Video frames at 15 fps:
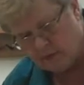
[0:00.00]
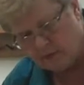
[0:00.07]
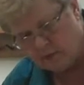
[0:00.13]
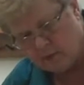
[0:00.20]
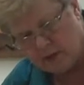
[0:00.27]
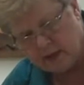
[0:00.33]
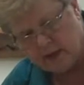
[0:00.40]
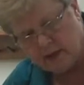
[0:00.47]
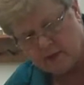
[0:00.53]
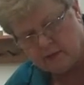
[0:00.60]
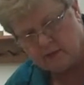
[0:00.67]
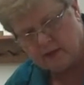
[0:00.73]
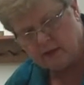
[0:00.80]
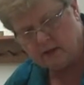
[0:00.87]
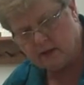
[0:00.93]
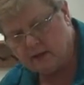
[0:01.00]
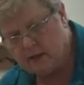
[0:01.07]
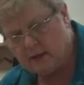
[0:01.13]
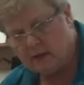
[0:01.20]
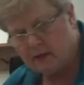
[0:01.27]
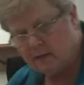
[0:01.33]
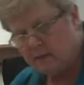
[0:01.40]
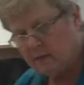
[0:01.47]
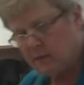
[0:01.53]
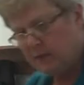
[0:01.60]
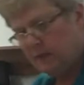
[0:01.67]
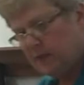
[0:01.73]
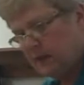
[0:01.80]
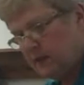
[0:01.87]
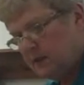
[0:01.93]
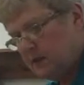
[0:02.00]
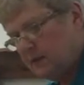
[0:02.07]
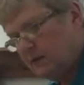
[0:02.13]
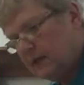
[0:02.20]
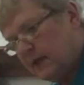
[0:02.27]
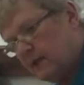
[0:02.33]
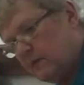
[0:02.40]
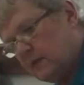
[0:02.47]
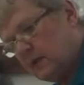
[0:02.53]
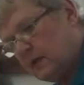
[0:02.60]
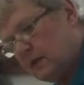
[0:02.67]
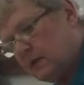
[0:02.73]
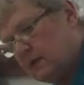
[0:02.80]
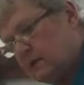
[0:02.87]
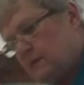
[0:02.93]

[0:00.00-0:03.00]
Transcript: one here that we might do that with.